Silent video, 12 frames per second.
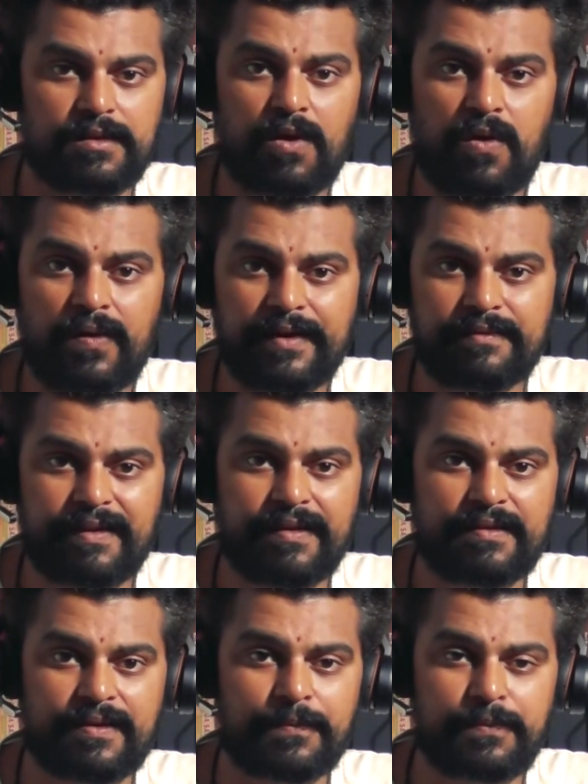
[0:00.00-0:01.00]
the only
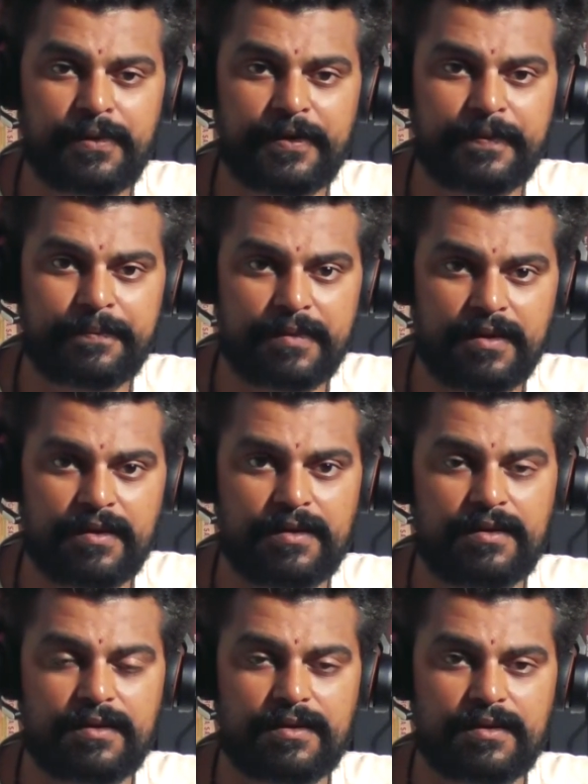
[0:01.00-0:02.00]
thing troubling
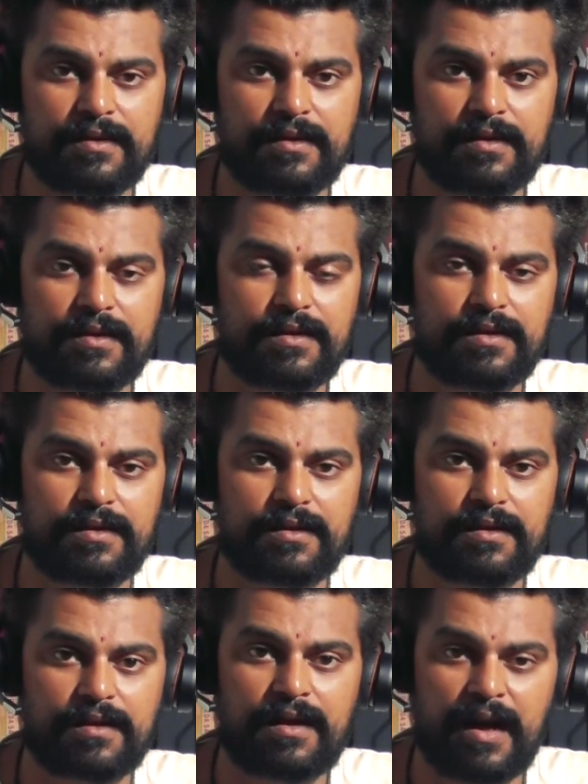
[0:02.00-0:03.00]
me
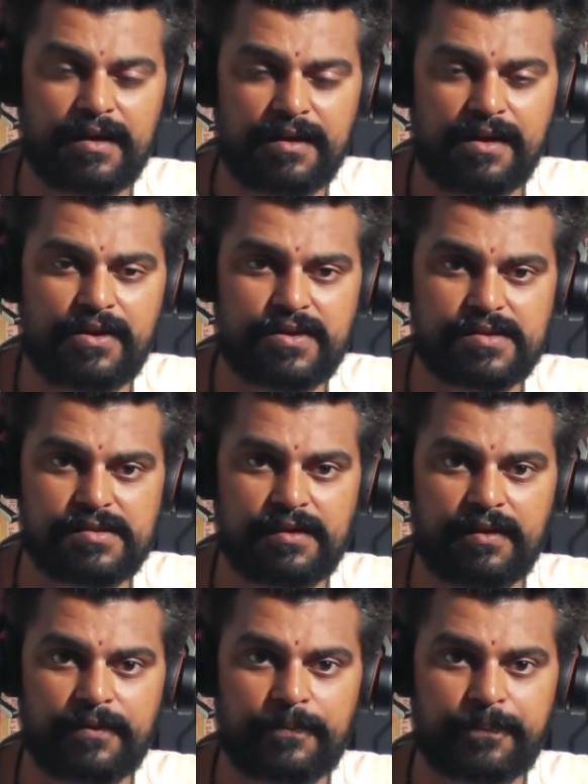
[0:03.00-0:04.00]

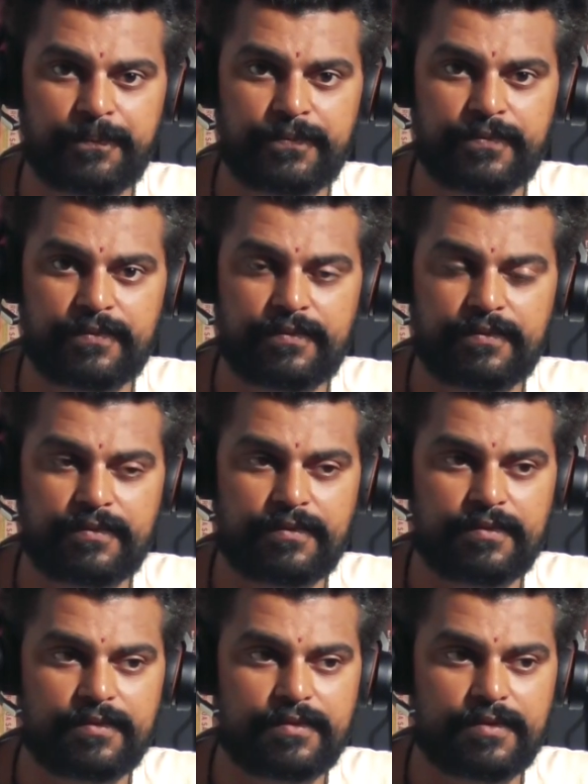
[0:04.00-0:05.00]
continuously
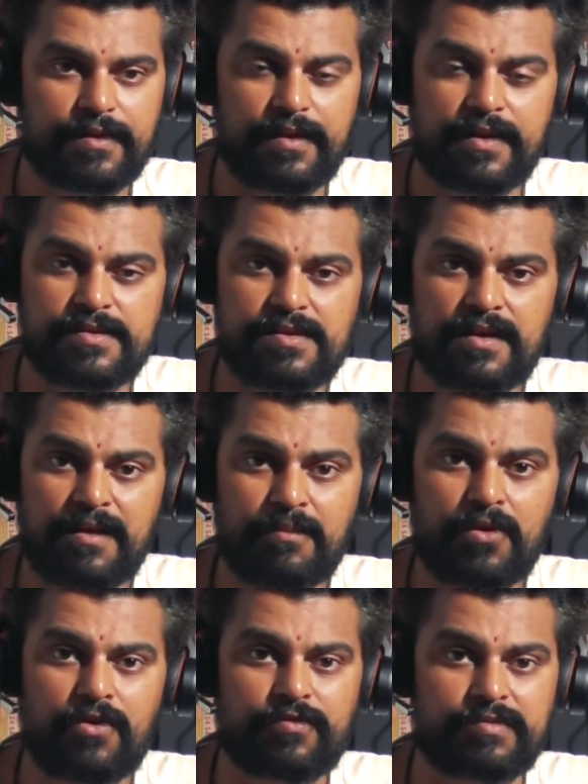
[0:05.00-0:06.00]
is the
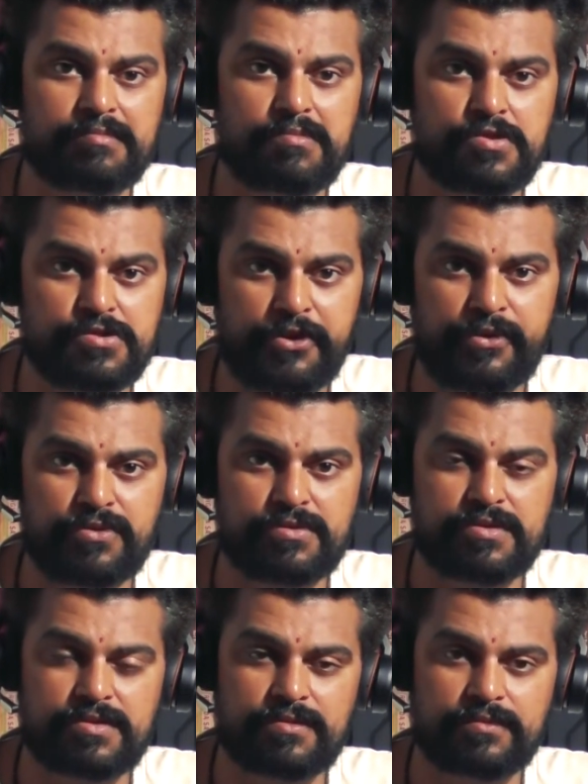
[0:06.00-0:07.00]
number of
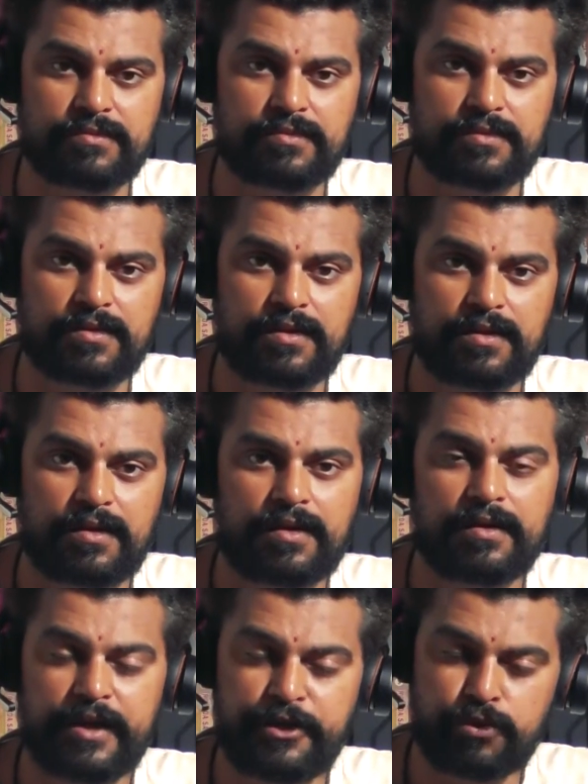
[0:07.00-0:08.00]
mosquitoes.
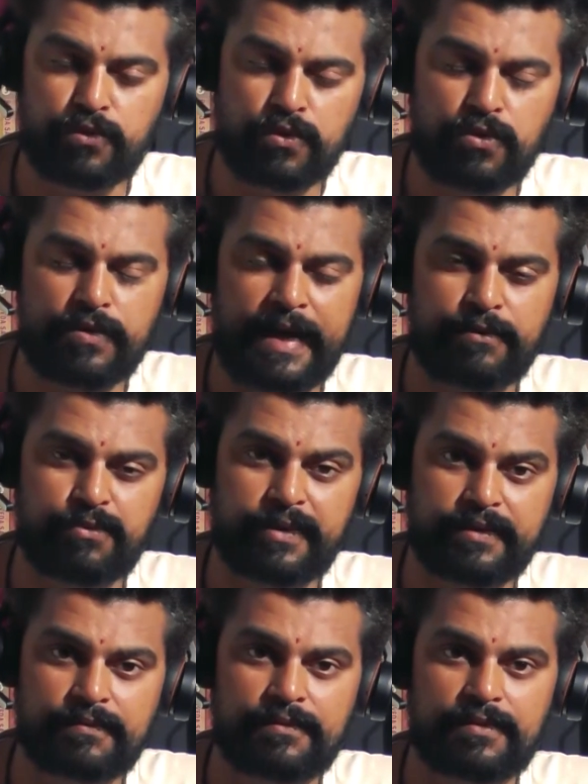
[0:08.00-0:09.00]
Did you know that
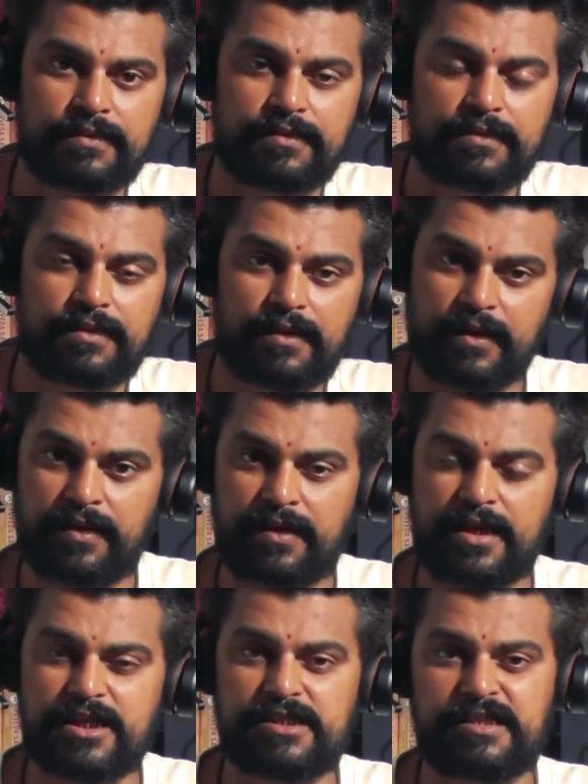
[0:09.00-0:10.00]
with
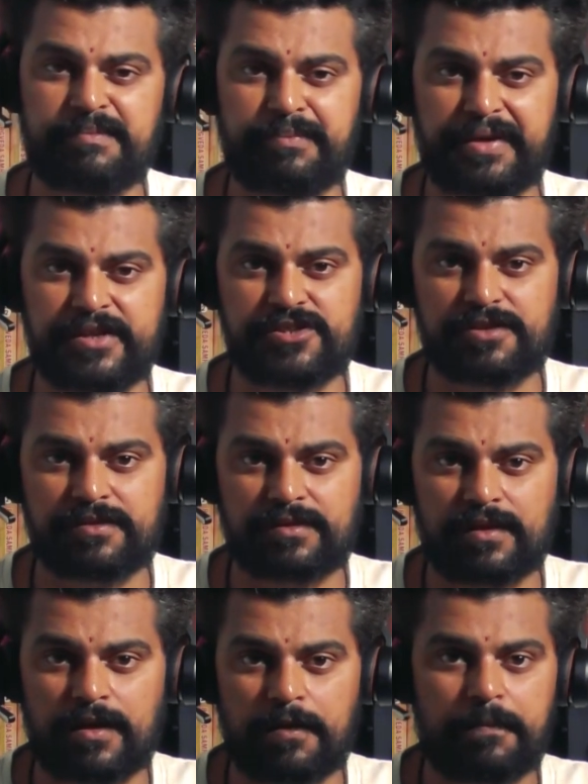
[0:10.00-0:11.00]
increased temperature,
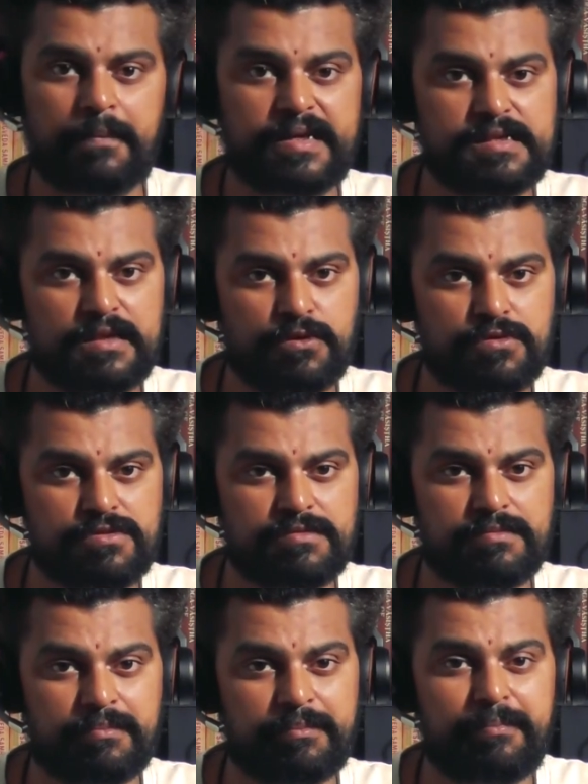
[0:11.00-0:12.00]

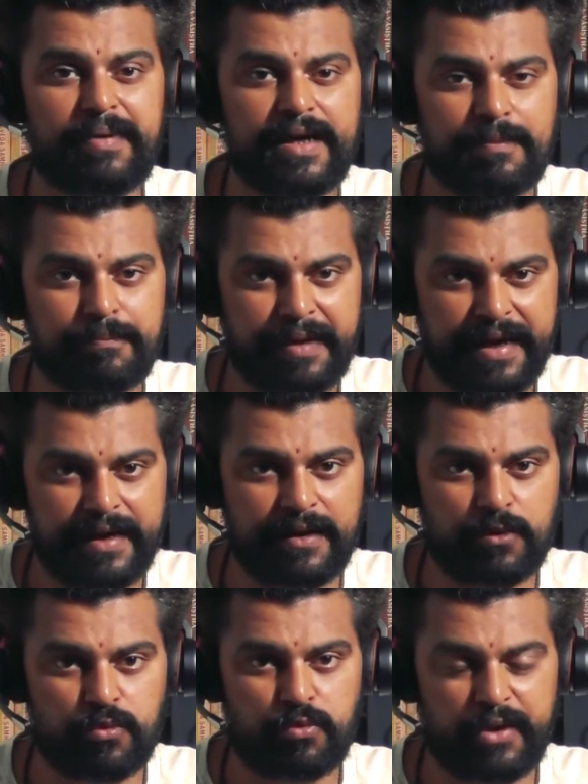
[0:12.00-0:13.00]
mosquitoes breed
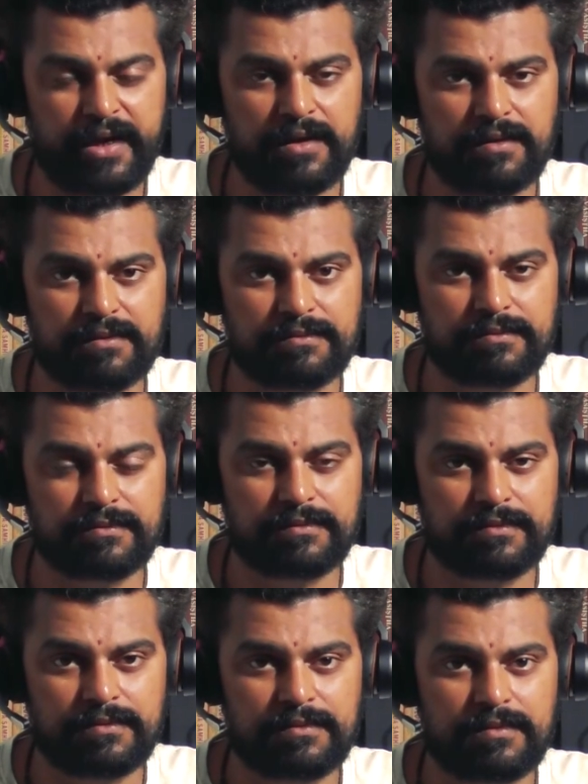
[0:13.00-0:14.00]
quicker
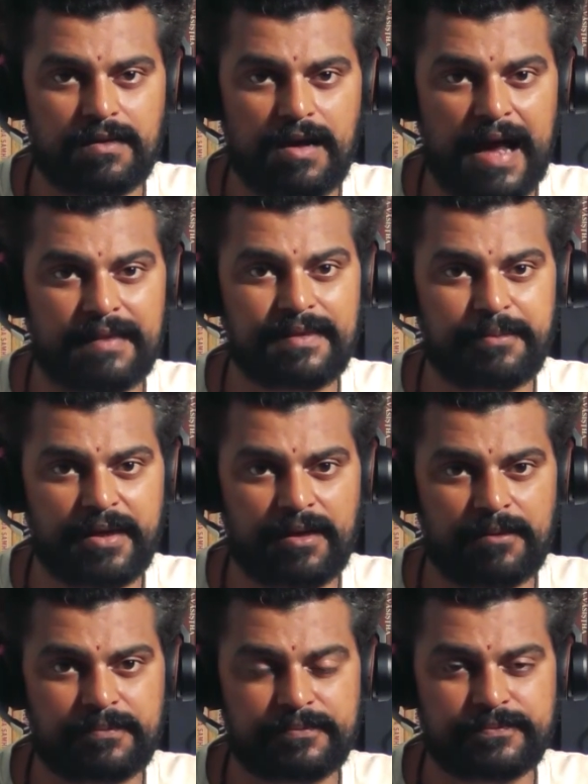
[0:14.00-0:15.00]
and they
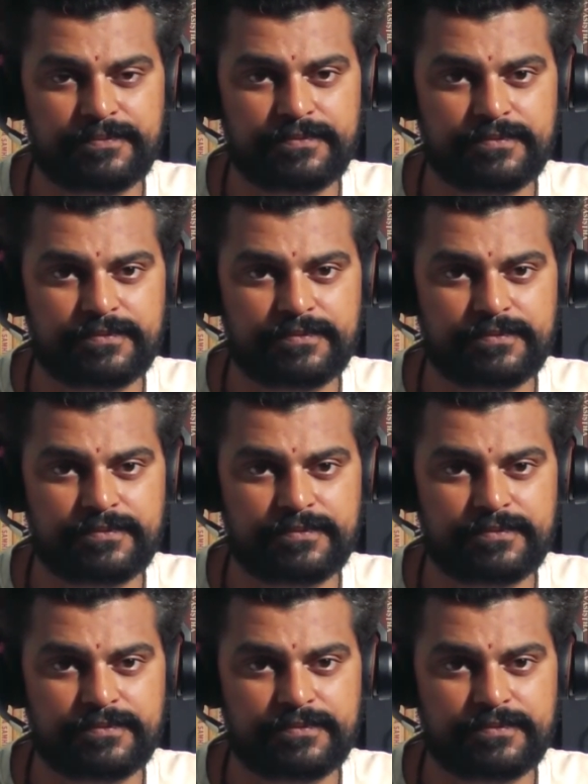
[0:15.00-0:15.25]
become